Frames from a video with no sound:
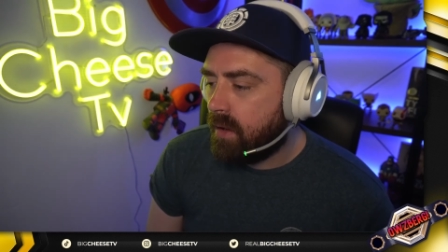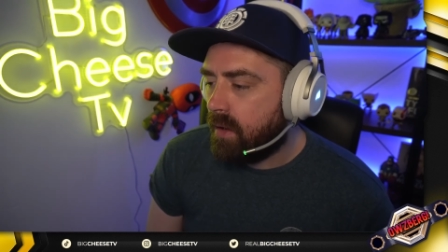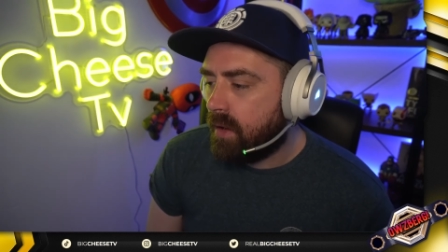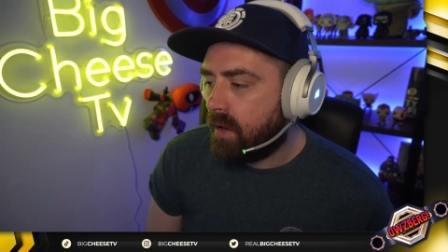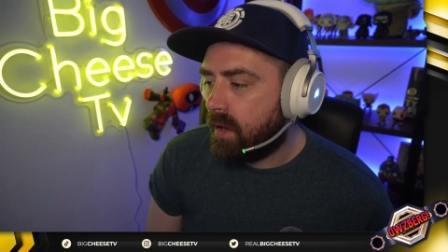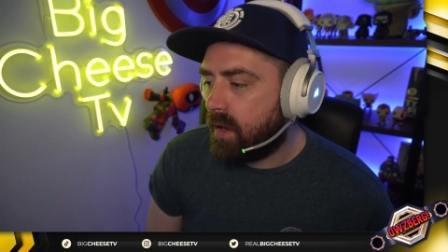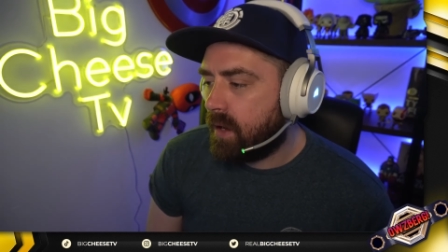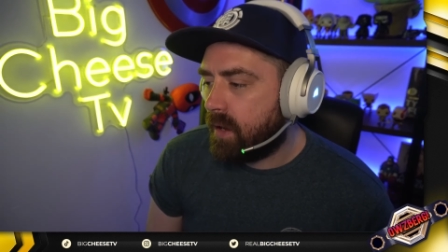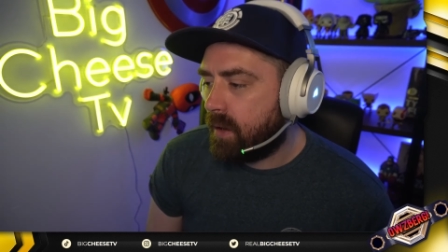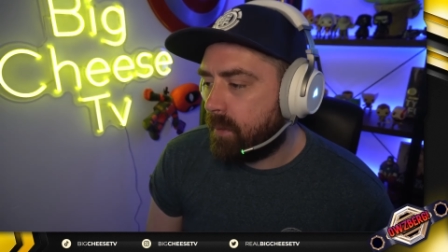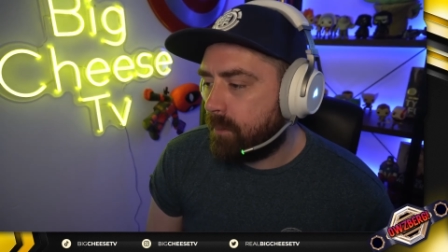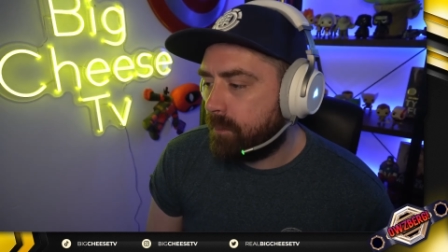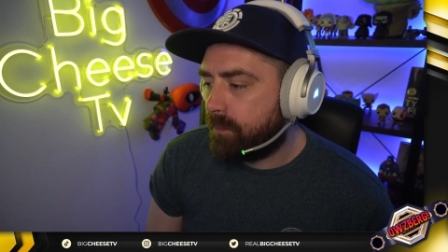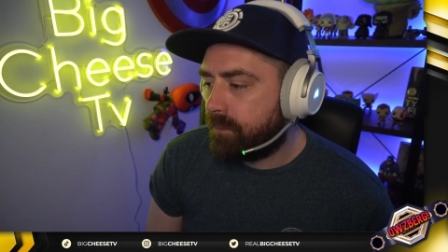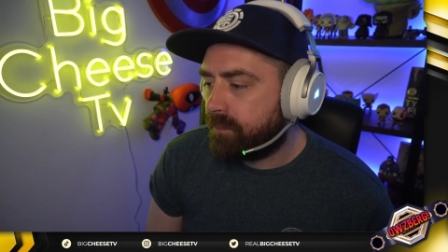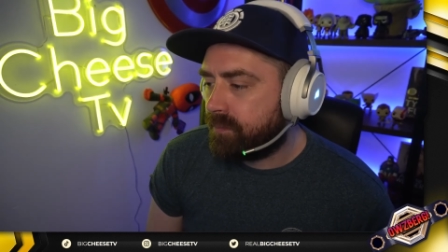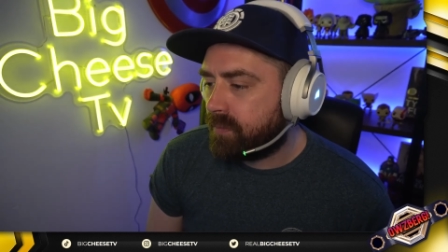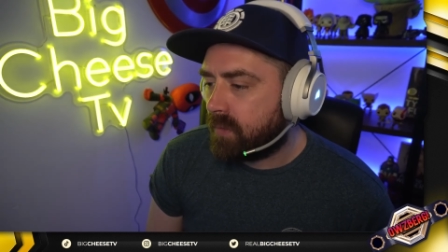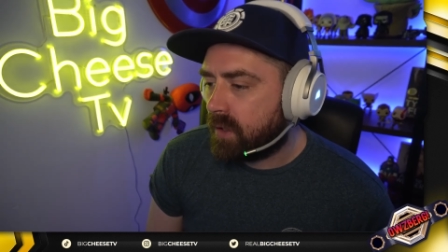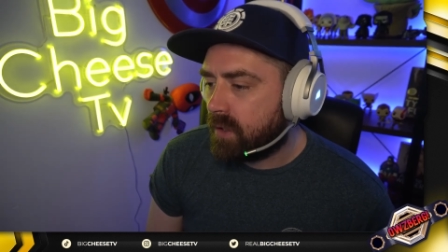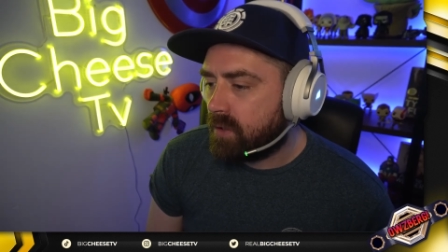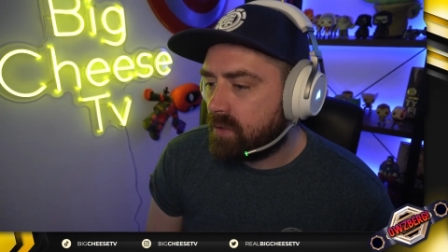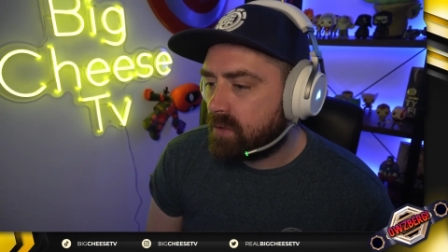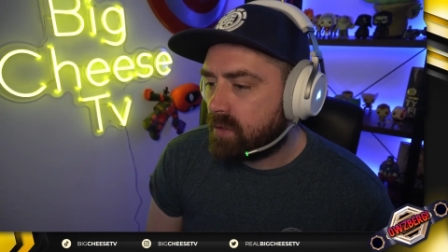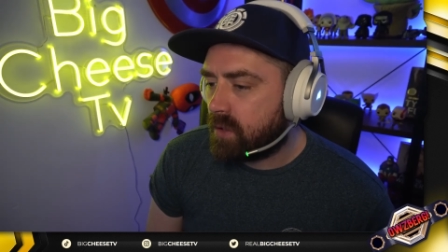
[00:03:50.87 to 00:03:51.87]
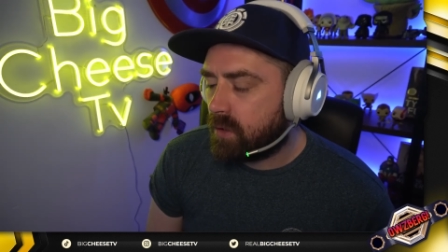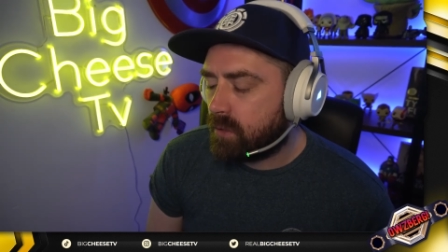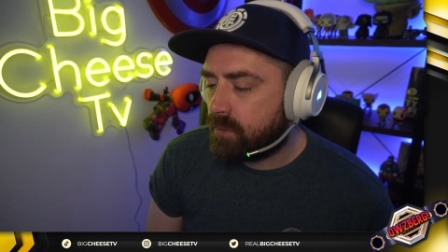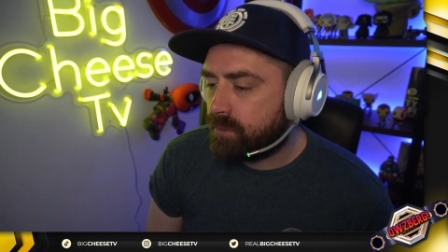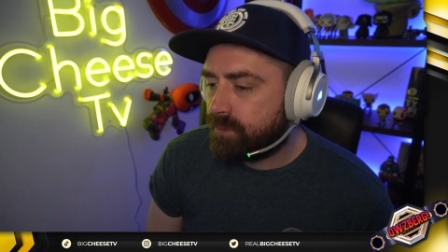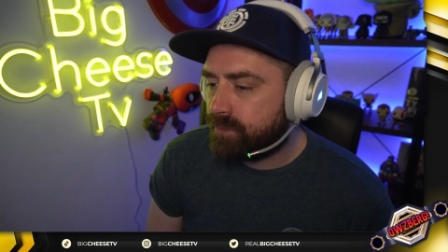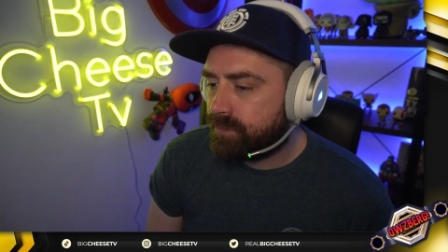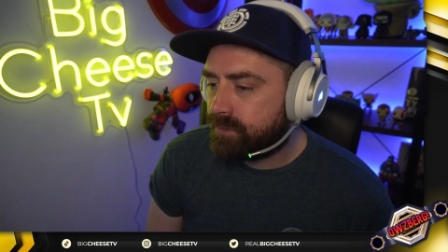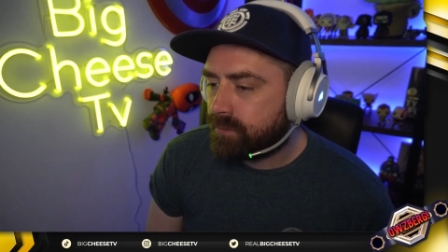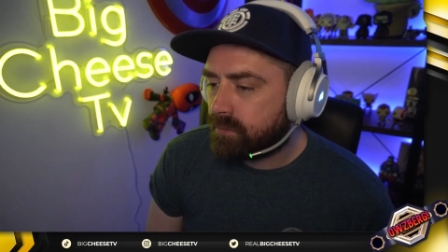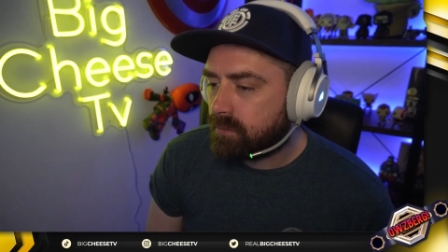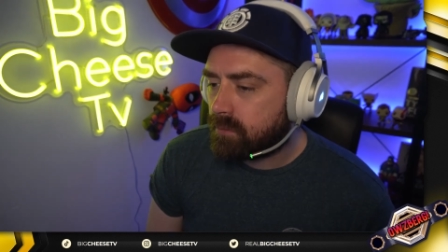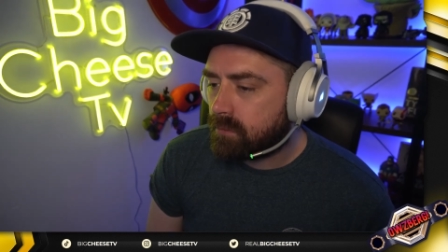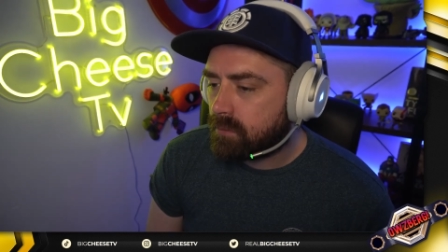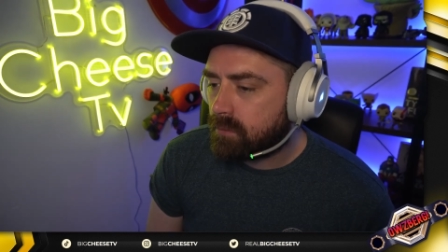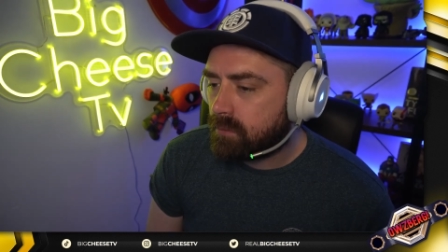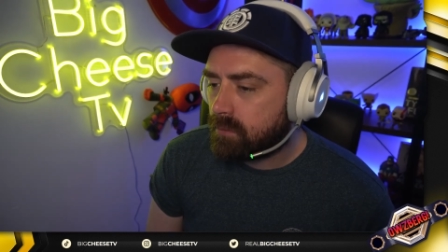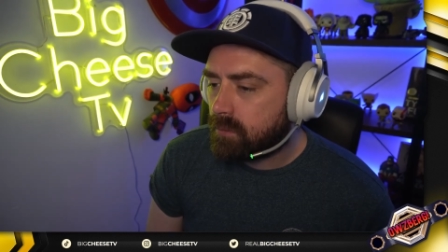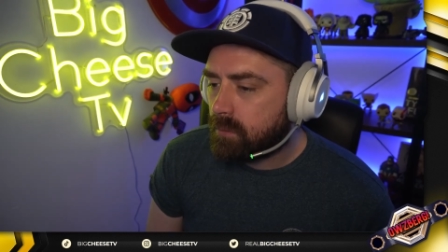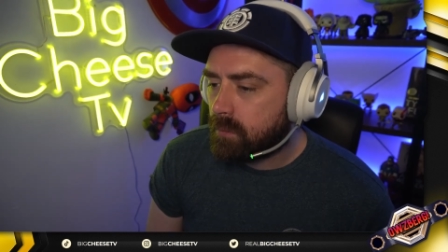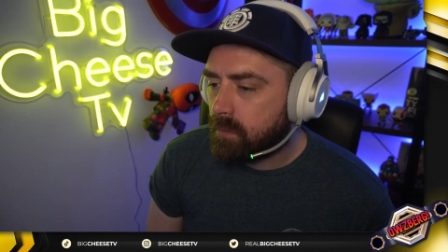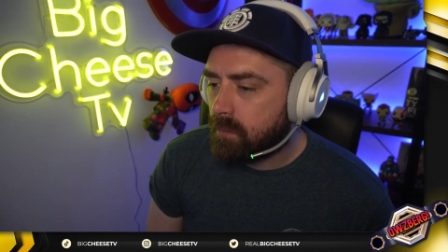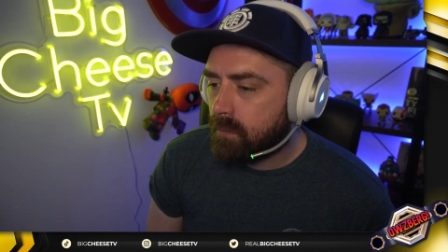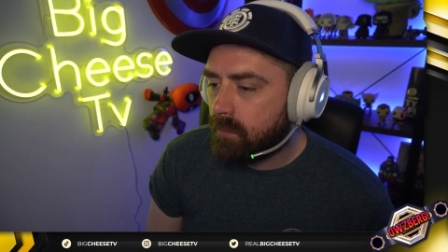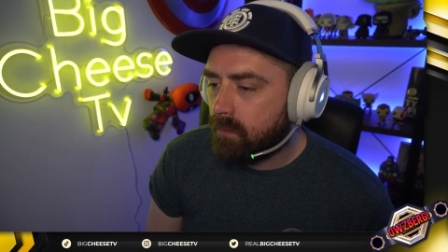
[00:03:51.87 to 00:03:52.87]
Um, so
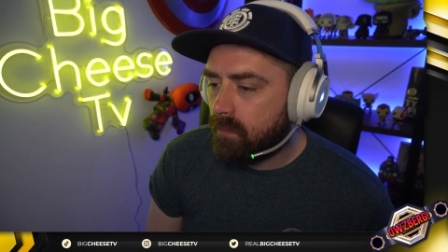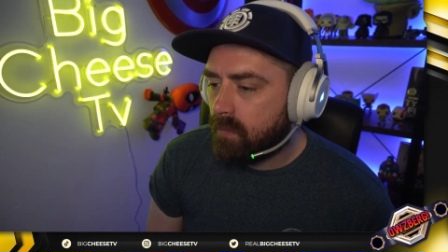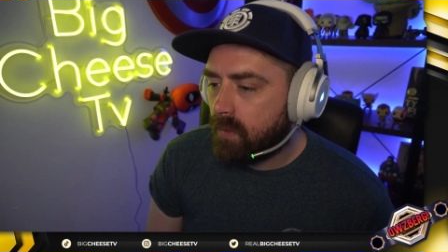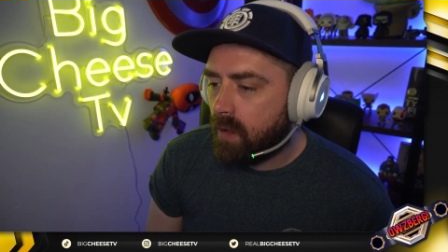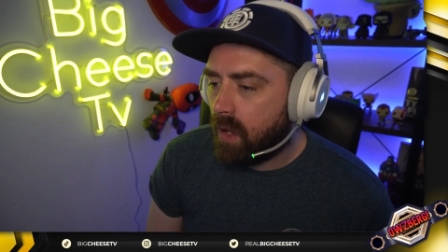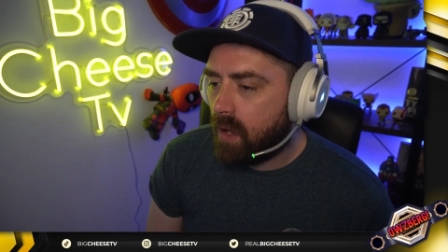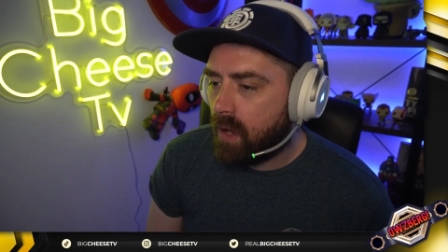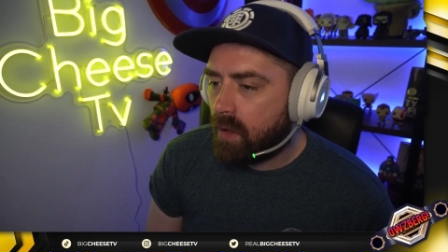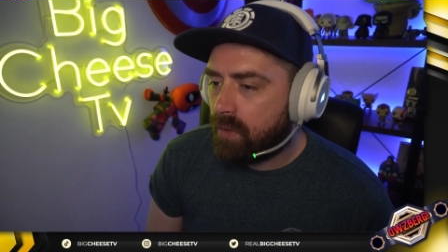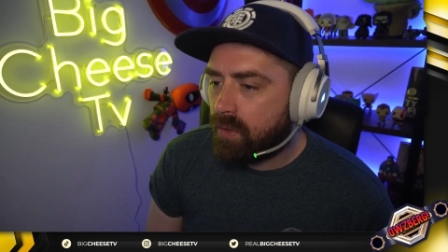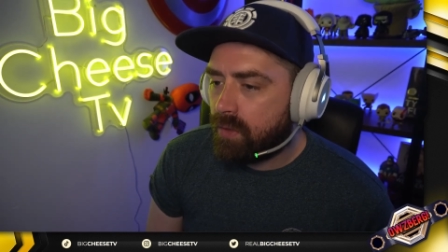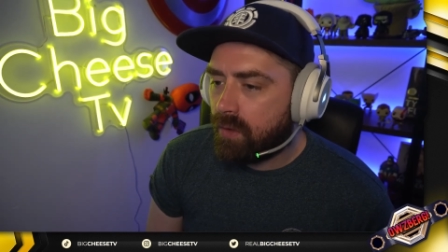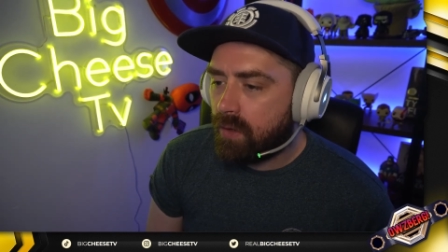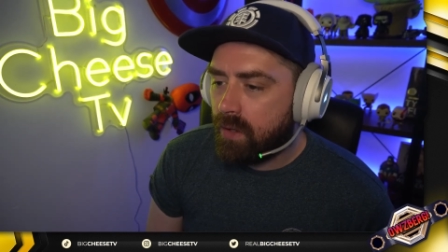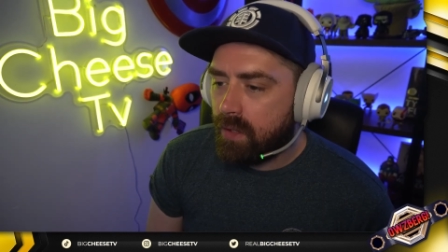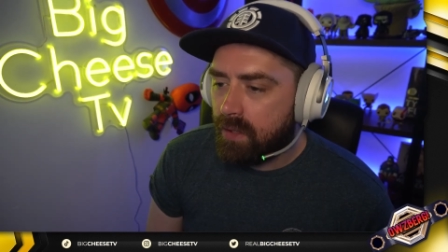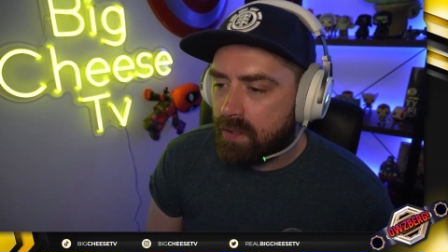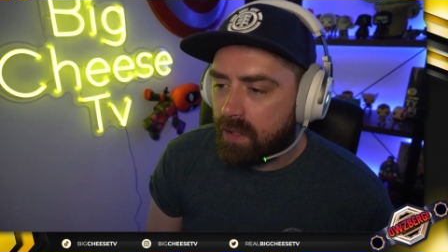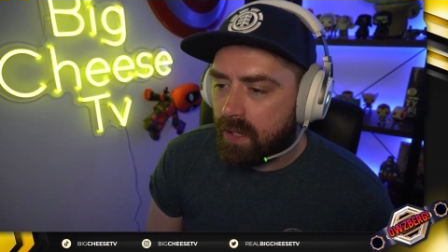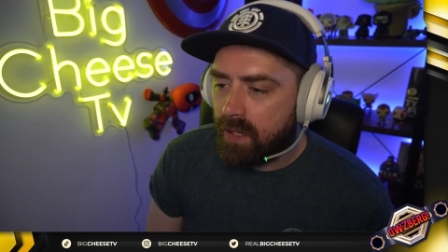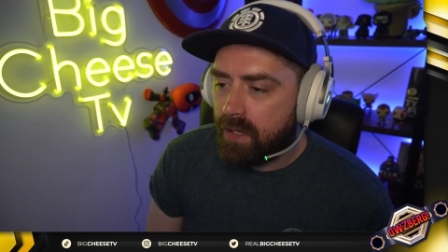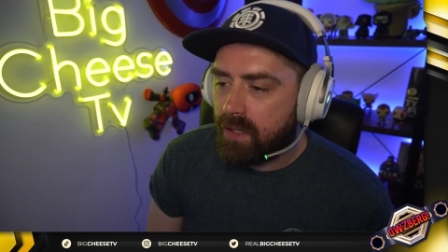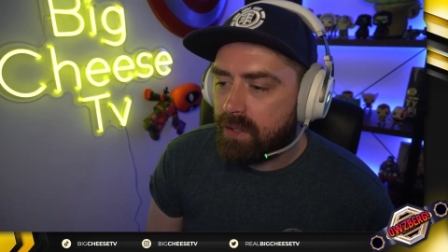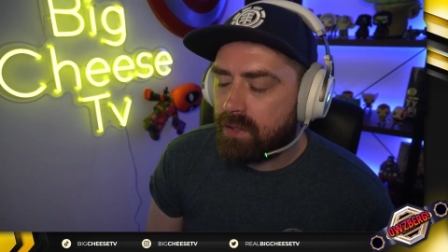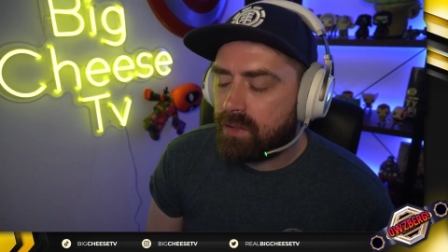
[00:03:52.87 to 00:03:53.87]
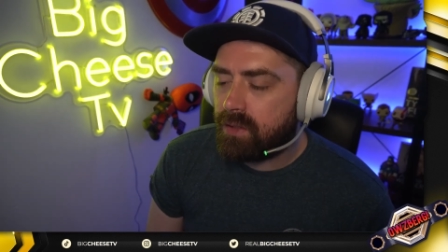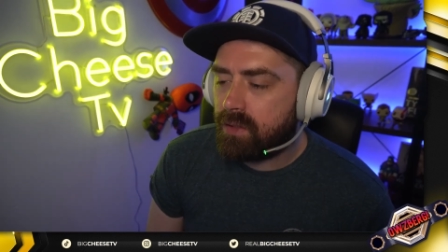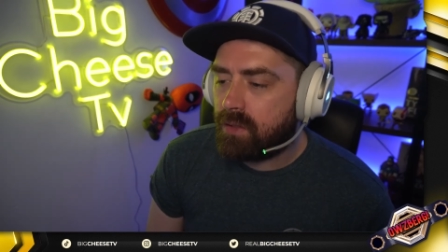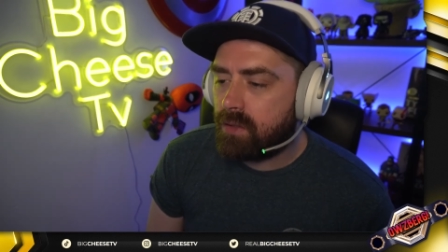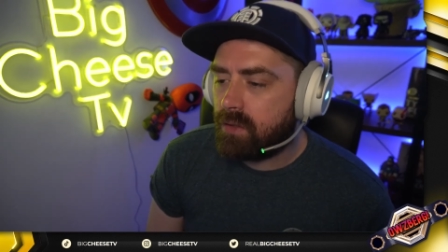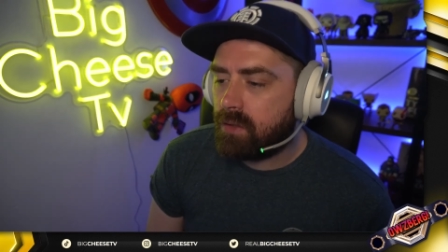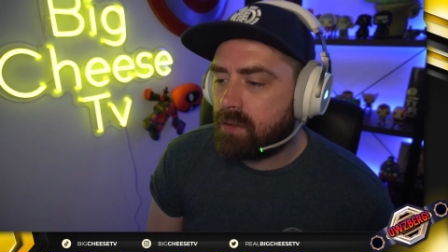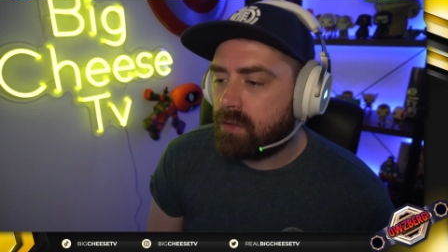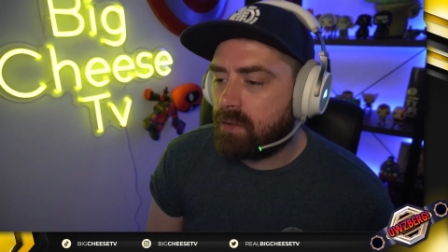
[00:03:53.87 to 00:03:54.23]
uh, 30 days